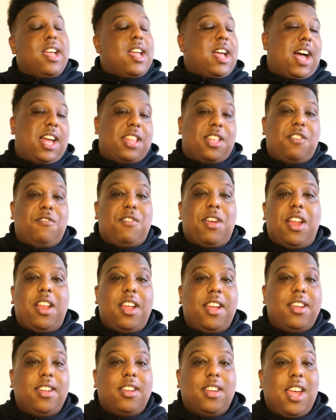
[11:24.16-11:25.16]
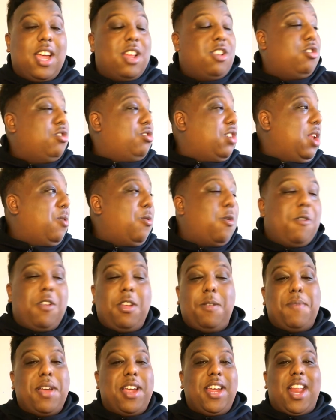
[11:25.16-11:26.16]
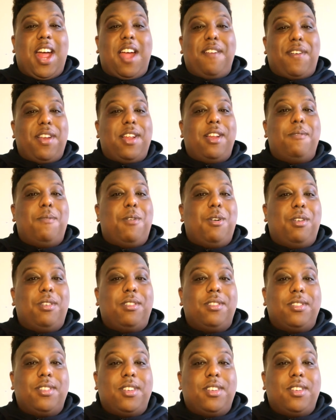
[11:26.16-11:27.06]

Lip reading: Has it really? Does anyone want to be a United fan anymore?